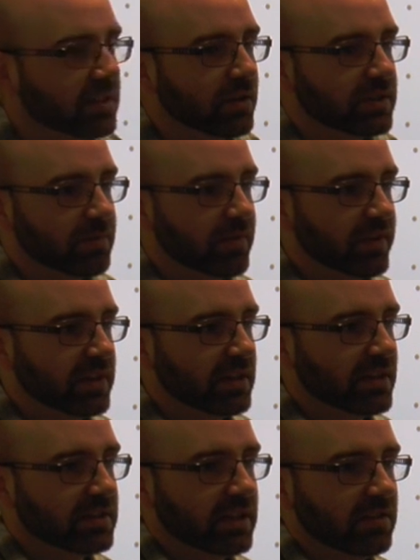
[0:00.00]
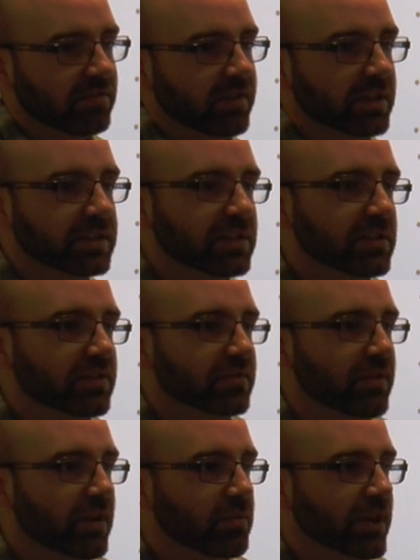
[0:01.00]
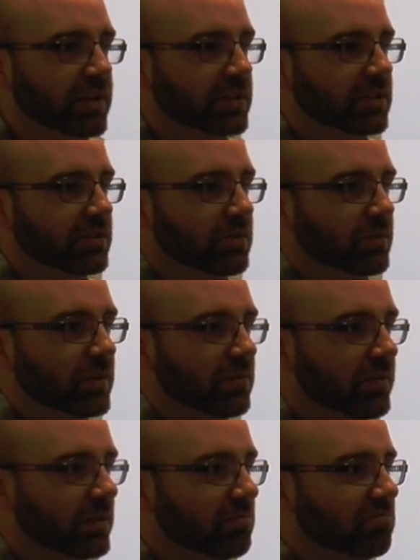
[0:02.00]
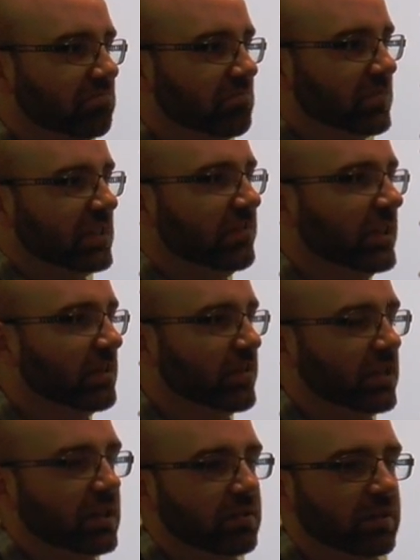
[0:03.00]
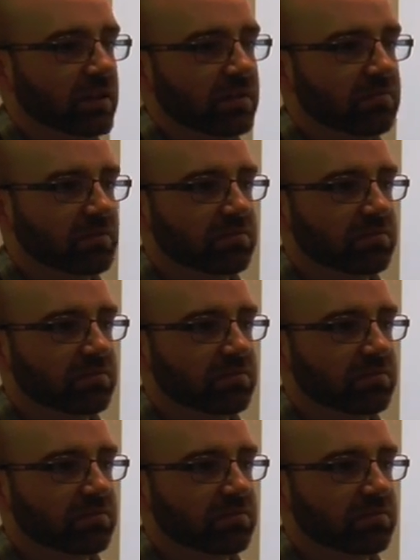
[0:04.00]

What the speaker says: the concept of executive function is very much, or the development and the